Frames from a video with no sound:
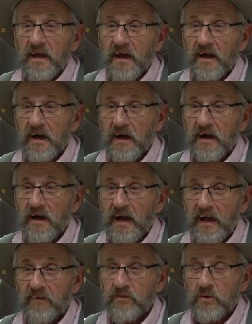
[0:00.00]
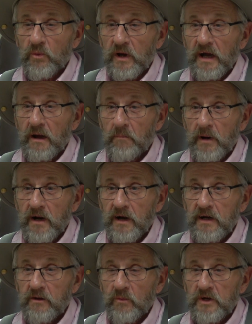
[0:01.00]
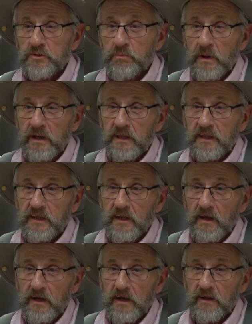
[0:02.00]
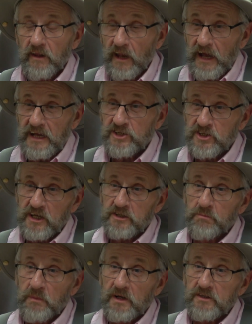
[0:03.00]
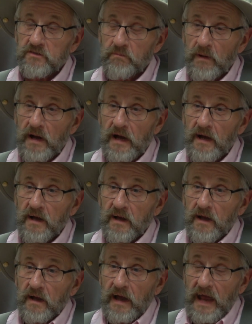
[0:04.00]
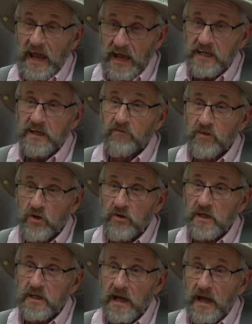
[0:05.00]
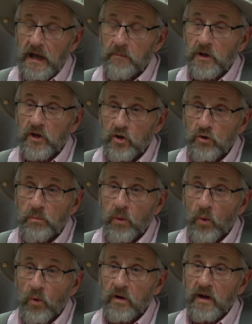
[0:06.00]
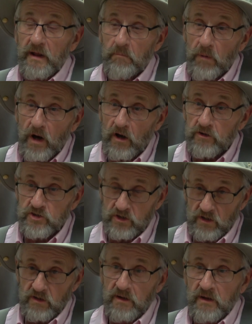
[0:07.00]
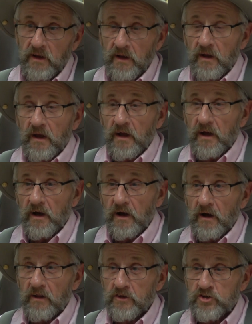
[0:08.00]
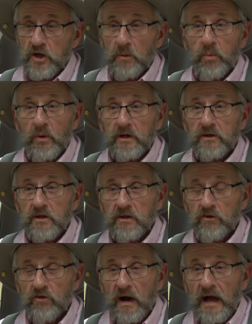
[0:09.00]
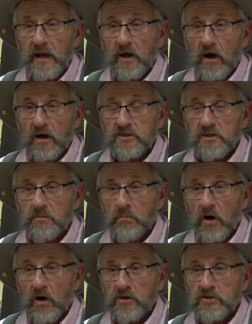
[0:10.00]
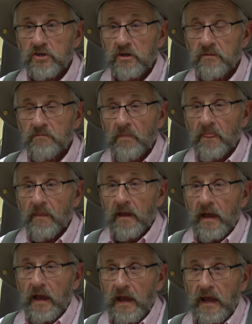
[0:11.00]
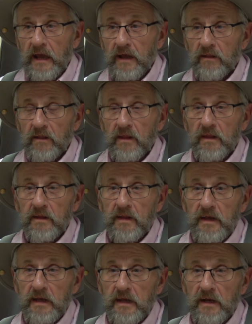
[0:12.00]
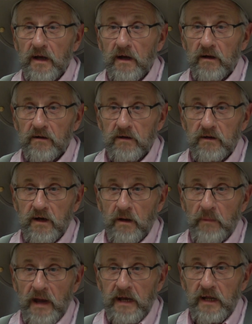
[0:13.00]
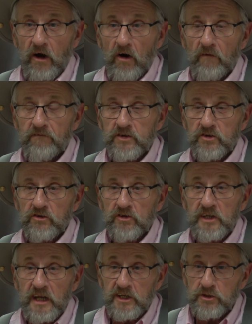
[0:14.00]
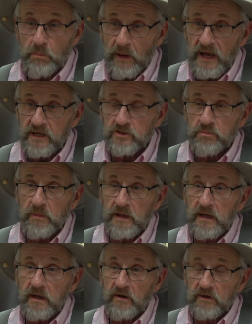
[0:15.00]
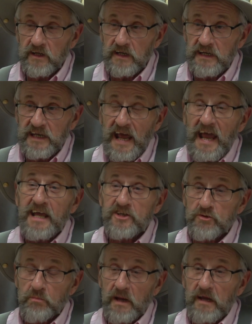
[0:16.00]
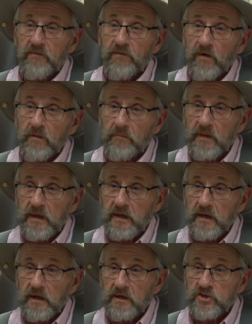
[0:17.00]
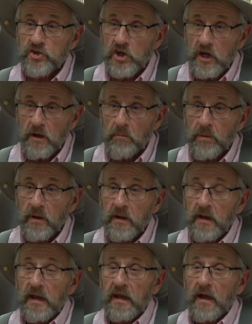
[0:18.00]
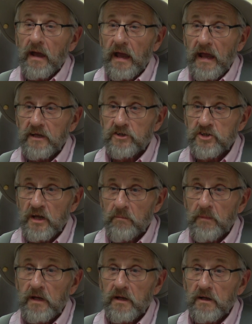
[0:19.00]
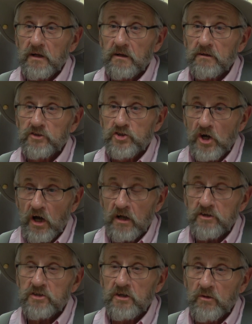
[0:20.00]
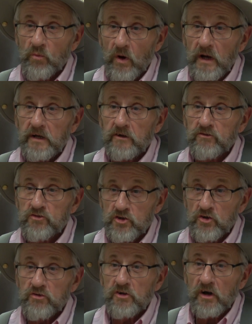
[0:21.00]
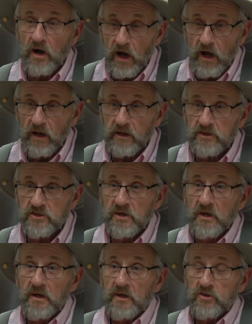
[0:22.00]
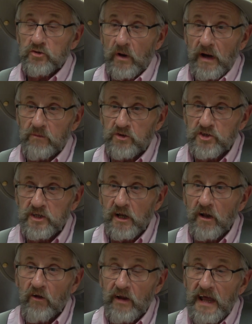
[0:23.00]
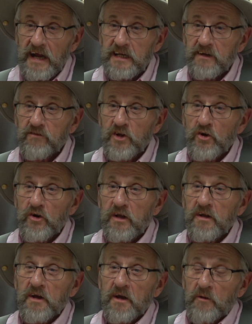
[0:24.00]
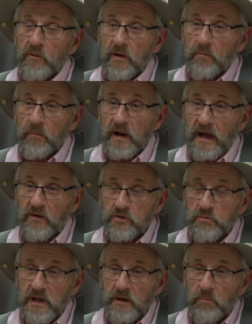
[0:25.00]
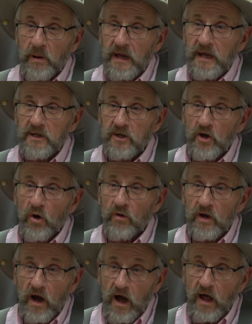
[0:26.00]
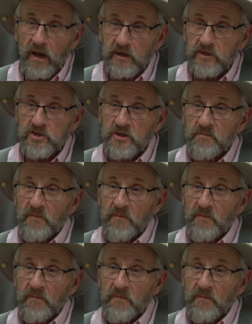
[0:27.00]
after we got married, and we spent the last 6 months of my active duty time in Newport and Boston. The ship went to the dry docks in Boston, and the commanding officer dispatched me or detached me from the ship and sent me to Johnson & Wales Junior College. So I was still on active duty, but I was being paid to go to college.